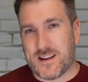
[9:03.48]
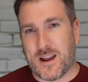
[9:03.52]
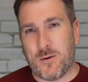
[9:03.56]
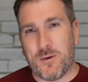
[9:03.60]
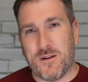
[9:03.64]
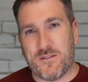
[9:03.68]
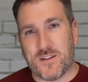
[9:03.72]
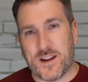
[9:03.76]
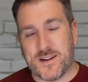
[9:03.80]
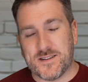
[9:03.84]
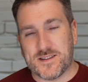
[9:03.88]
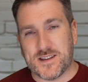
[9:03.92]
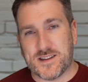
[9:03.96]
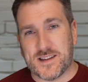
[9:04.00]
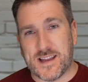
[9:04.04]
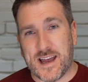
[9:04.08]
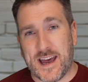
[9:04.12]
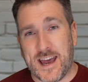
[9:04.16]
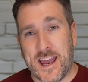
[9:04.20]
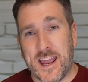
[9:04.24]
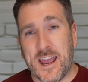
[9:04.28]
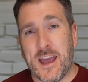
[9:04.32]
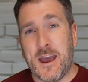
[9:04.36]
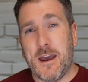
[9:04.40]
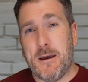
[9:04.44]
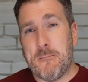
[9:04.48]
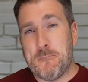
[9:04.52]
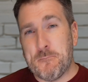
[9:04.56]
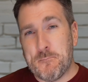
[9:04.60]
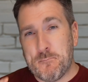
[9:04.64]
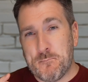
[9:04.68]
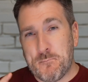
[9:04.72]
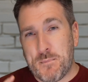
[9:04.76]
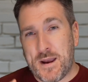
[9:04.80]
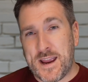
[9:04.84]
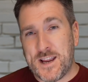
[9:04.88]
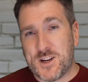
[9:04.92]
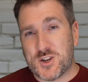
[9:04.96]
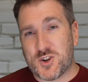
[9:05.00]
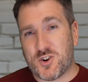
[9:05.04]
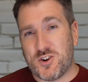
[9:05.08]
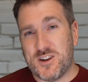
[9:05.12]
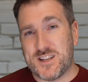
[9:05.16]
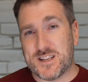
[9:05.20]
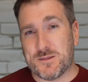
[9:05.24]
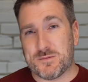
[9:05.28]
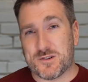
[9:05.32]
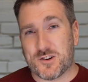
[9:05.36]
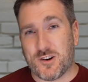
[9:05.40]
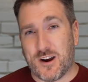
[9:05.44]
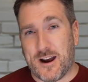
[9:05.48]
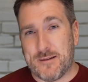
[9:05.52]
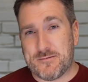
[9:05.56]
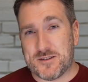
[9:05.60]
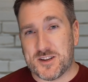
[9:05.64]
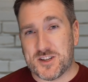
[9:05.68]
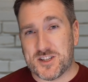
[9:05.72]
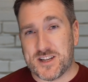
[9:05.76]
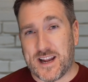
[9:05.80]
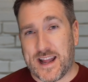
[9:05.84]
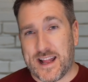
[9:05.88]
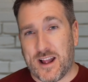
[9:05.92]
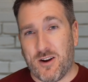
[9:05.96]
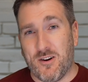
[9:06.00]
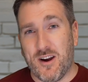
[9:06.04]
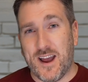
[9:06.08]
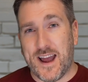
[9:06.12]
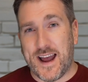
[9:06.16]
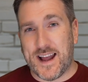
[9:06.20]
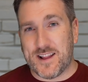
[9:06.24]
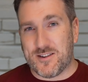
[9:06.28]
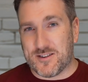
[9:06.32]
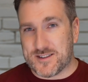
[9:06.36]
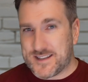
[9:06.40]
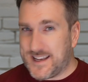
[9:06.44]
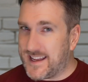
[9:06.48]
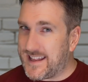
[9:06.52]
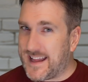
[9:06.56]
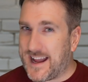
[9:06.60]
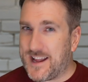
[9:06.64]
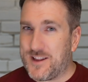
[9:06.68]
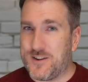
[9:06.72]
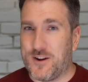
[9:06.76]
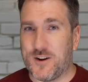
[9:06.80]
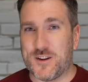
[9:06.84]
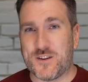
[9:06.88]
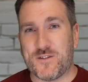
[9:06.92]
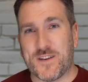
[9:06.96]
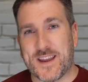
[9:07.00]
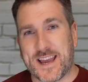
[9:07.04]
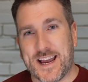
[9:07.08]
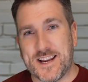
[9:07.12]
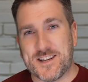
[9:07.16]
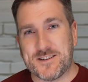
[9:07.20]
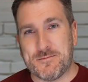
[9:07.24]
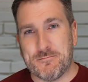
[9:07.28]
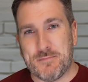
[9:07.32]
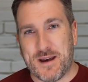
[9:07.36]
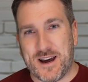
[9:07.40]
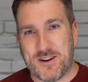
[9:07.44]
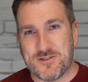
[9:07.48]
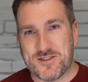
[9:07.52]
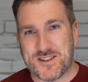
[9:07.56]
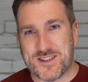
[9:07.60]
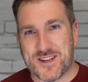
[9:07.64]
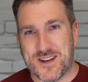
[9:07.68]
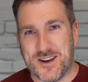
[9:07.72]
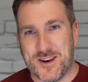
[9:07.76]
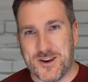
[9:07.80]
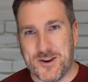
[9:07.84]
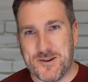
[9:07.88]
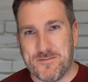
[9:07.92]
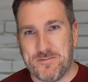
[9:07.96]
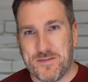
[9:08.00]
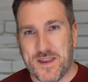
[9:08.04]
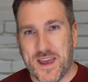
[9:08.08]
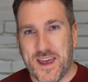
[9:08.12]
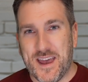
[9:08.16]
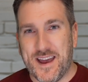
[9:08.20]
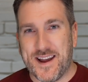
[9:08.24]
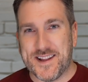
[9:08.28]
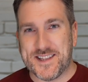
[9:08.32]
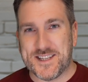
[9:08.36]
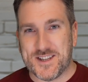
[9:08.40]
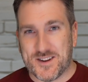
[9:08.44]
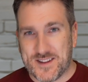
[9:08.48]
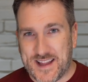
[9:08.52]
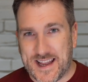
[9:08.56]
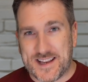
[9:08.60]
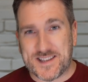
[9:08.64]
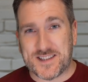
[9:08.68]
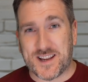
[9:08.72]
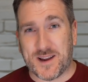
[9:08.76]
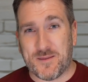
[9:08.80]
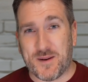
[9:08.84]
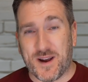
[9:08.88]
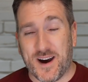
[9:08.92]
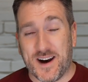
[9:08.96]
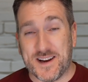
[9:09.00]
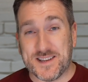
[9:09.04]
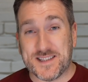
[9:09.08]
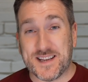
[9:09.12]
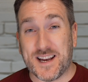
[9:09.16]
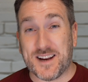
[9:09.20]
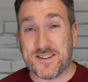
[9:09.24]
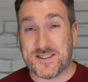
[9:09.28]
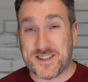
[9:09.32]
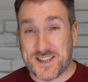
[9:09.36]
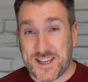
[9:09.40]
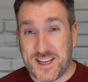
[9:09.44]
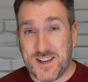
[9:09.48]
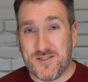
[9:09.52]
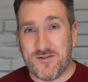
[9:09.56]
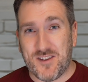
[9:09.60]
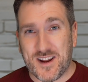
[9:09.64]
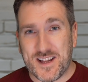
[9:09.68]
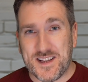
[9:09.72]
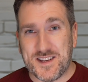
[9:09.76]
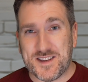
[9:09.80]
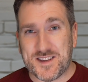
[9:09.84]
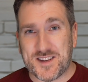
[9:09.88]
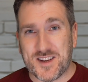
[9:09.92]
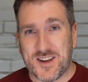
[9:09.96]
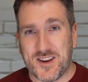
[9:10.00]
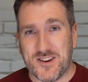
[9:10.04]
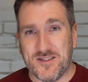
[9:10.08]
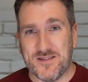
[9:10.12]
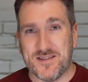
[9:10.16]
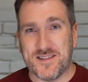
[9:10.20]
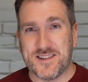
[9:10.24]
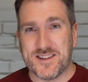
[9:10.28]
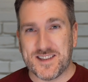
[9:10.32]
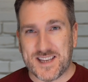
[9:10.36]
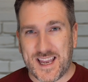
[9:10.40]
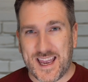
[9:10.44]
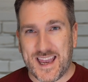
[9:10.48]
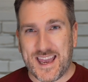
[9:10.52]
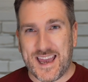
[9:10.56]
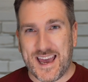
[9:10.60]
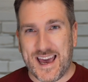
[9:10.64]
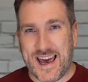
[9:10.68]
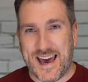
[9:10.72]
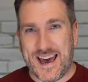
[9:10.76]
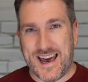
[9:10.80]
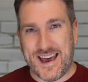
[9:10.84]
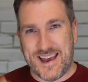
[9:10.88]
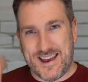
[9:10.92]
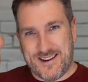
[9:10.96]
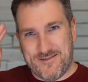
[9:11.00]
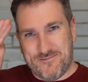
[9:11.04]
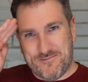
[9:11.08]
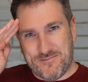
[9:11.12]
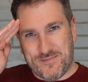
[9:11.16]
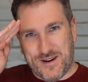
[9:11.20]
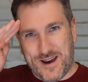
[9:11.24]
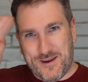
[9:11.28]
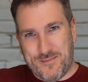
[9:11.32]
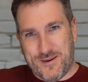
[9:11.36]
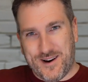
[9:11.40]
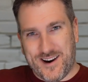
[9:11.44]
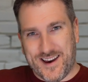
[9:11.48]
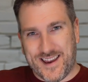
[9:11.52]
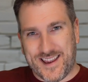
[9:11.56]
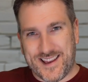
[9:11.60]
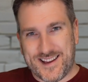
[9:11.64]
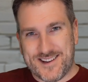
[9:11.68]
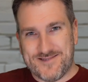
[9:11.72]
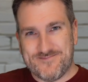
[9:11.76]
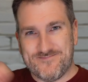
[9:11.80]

like we've done today, make sure you subscribe to this channel and also hit that notification bell too. Until next time, guys, I'll see you really soon. Take care. Bye bye.